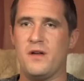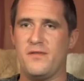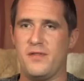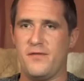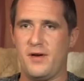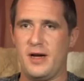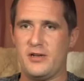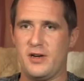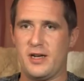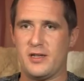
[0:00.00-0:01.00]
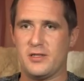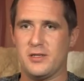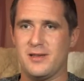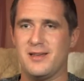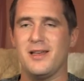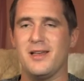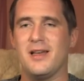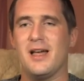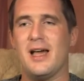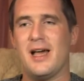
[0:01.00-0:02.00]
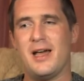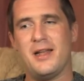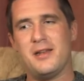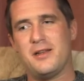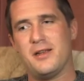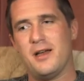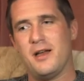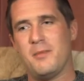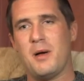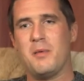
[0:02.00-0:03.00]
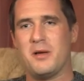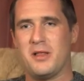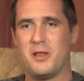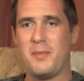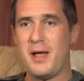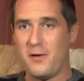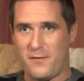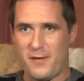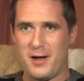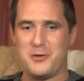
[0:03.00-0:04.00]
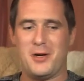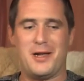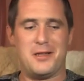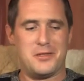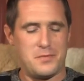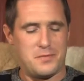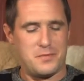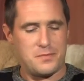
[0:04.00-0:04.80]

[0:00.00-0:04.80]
one of the fire dragons and um, i'm one of the male fire dragons